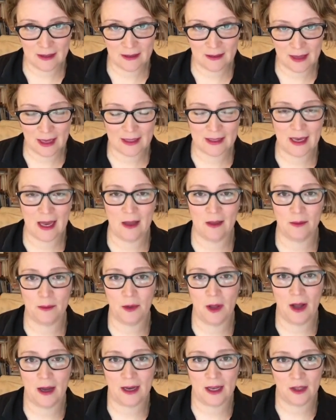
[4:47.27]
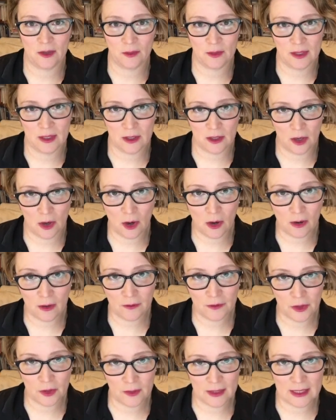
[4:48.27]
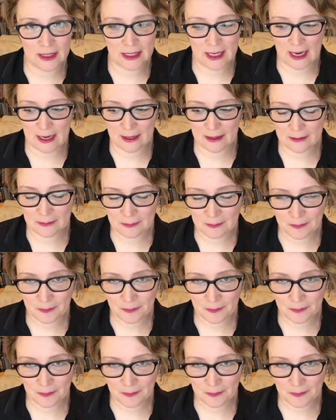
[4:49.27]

That's how the plot gets resolved using data.